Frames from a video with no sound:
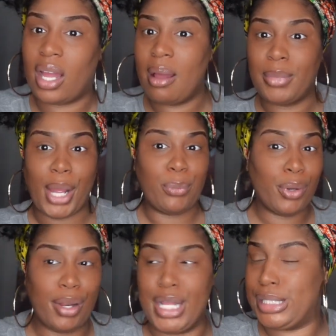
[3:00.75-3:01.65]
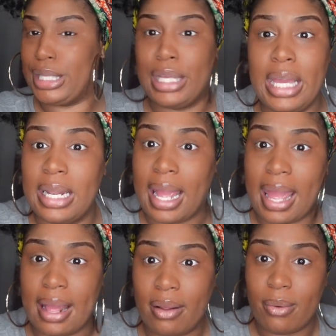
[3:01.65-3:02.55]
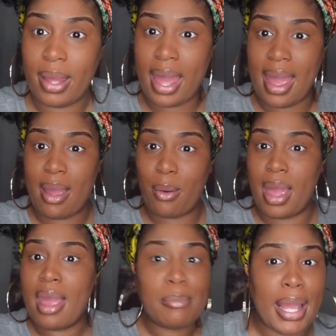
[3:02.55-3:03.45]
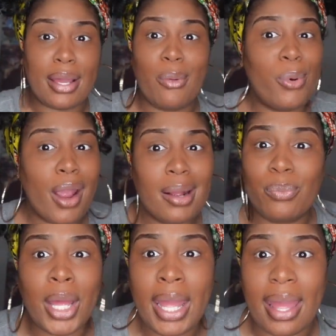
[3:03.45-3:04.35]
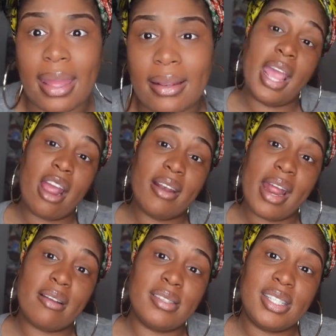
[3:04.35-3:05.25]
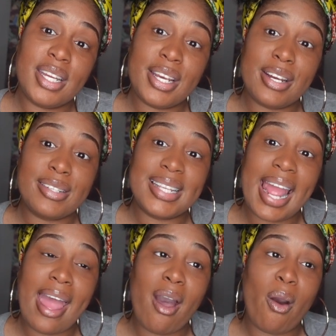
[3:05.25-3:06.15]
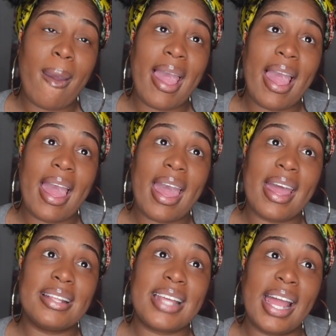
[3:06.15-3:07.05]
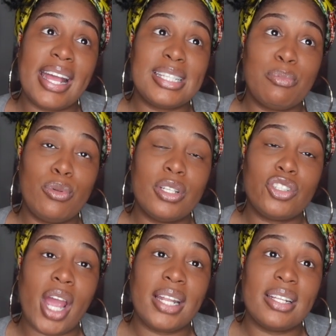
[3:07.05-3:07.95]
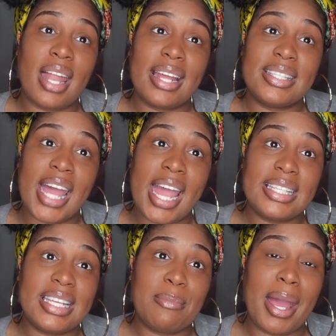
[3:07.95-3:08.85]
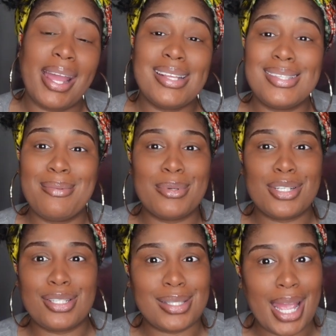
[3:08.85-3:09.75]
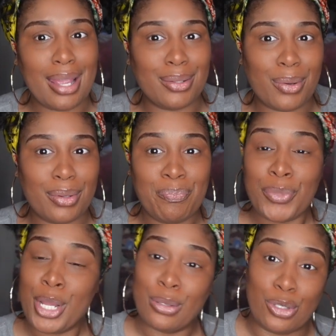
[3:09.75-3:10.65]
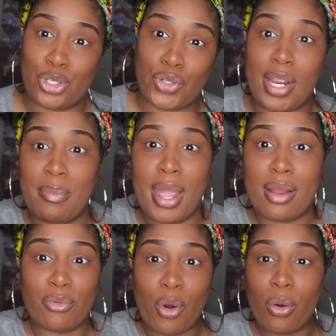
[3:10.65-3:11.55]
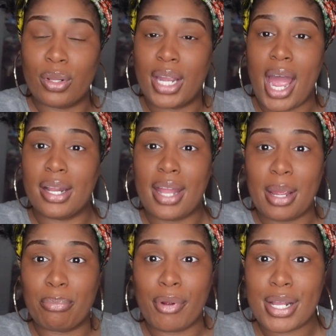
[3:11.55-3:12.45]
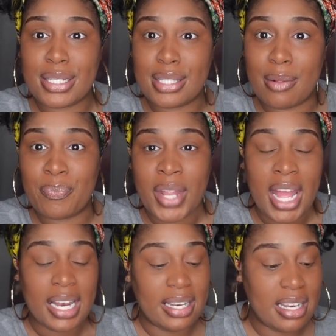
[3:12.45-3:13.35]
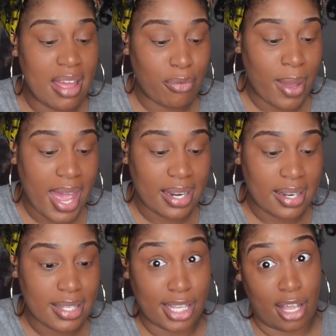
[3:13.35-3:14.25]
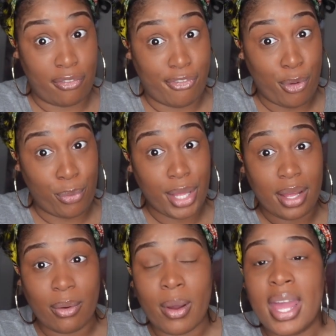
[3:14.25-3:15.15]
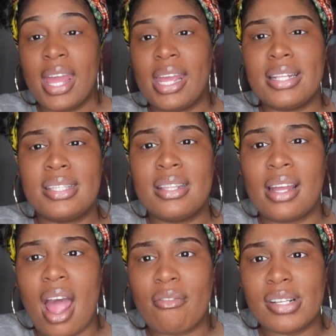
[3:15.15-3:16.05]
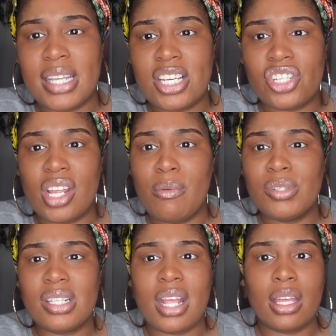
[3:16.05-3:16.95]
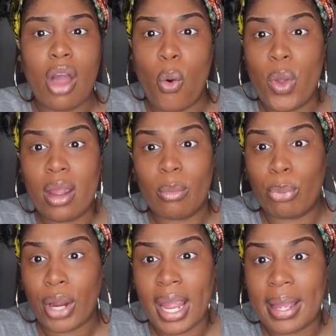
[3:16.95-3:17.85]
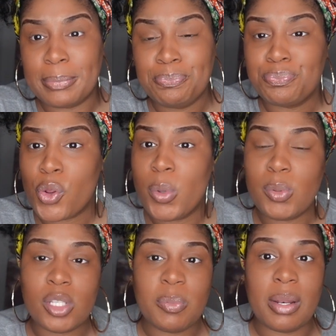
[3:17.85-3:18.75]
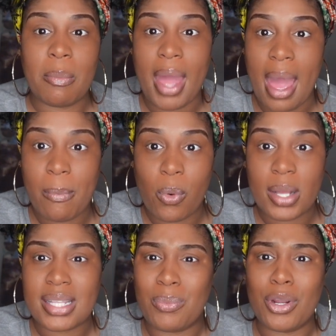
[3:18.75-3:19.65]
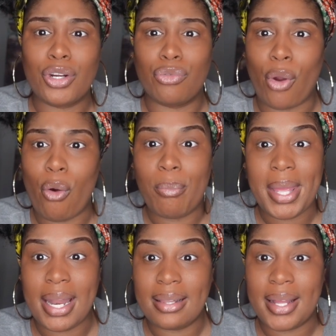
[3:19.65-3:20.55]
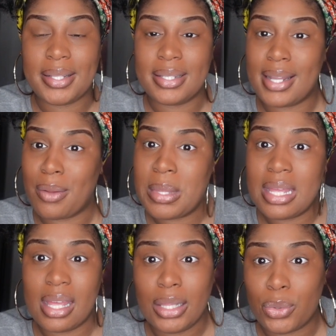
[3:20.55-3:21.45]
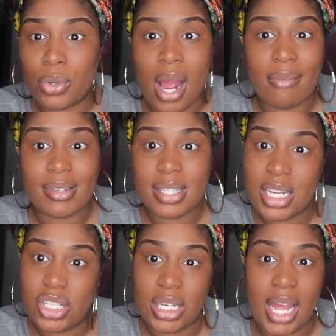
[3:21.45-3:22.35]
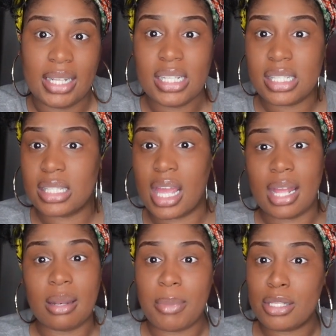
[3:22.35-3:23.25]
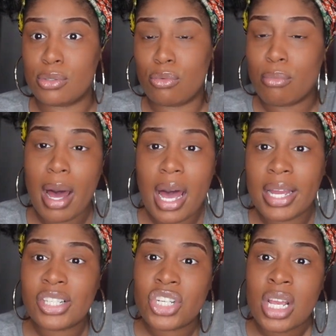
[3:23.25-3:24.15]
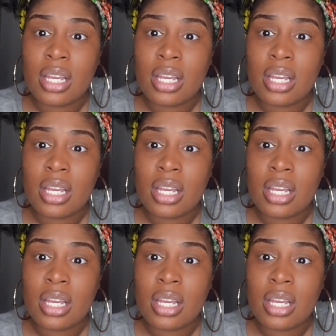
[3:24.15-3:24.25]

I'm like, where is the hit at? Okay, hit maker, what hit? They're downstairs now, and I guess Mula tried to like tag team. I guess they were just taking on the straight man role and kind of like bring some level-headedness, if you will, into the conversation. He was just like, y'all, we are brand. We're supposed to be the bad boys. Like, we're grown men at the end of the day. We can get through a conversation. Like, this is getting to be too much.